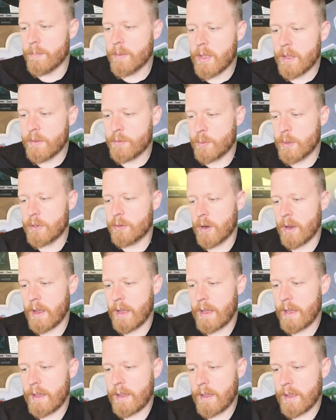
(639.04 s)
If we draw
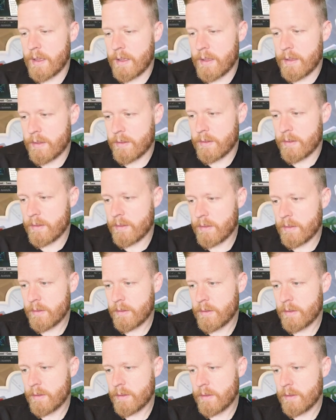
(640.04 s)
a...
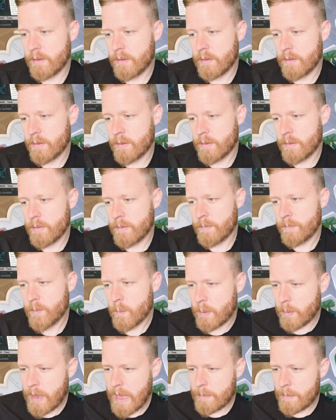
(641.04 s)

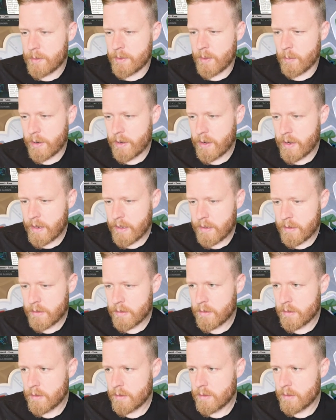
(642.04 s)
Wait, what happened there? Why did I...
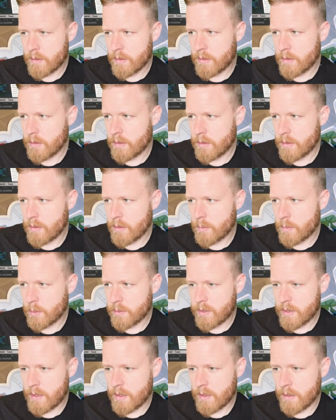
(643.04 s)
What
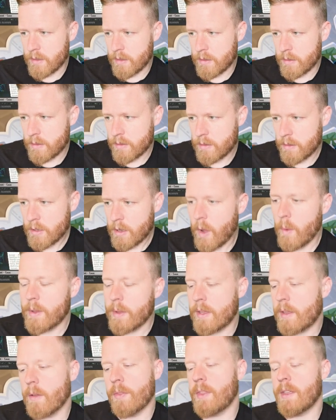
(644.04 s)
did he kill? Oh, he
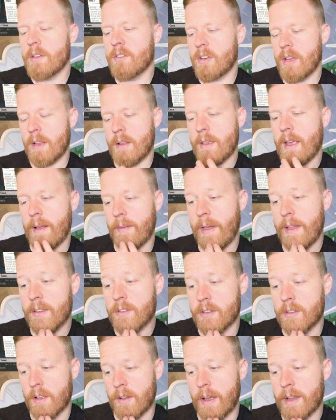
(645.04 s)
killed the enchant... Yeah, that is
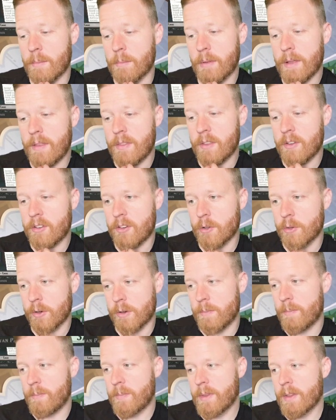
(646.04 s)
good. I can play the
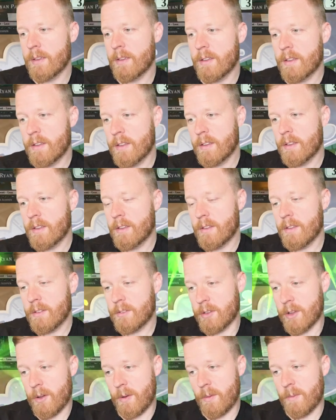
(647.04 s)
Shieldred.
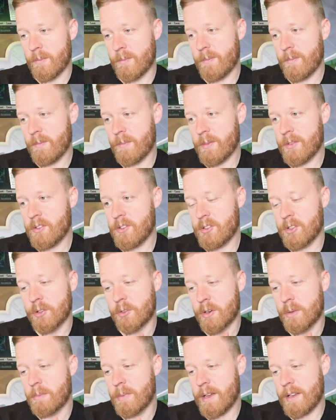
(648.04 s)
So,
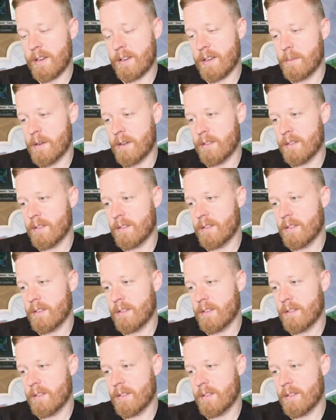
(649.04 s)
Shieldred might come in...